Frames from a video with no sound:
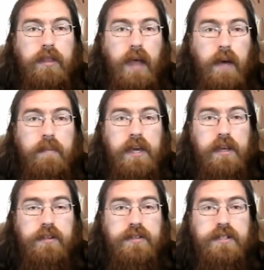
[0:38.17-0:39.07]
That
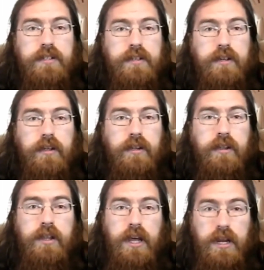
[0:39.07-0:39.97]
means
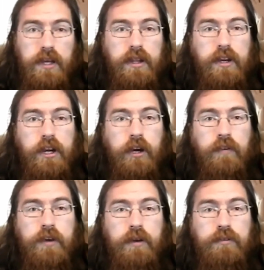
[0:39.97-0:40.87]
that in the near
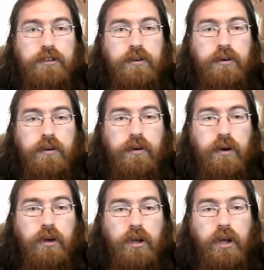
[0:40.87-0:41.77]
future,
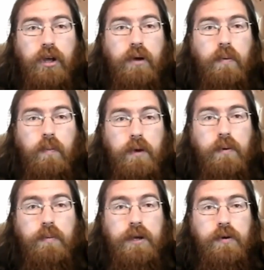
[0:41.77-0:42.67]
we
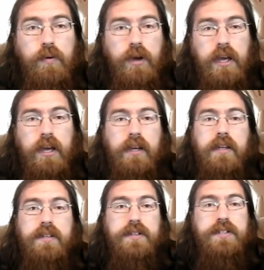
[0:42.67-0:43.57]
will be doing
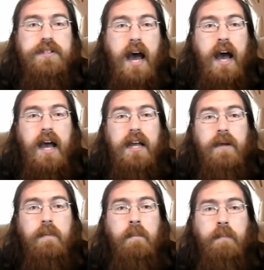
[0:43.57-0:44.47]

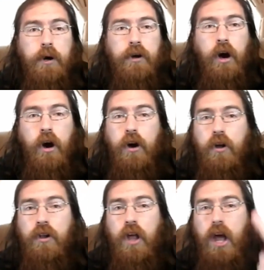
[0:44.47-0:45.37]
signed book
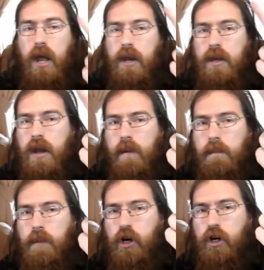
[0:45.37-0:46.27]
haul
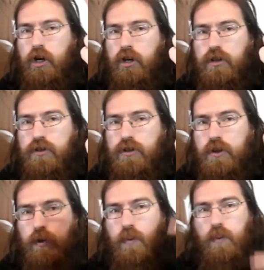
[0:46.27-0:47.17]
number
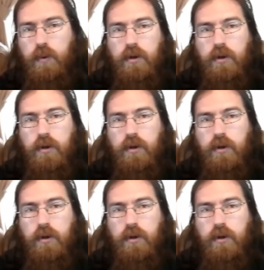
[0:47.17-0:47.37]
two.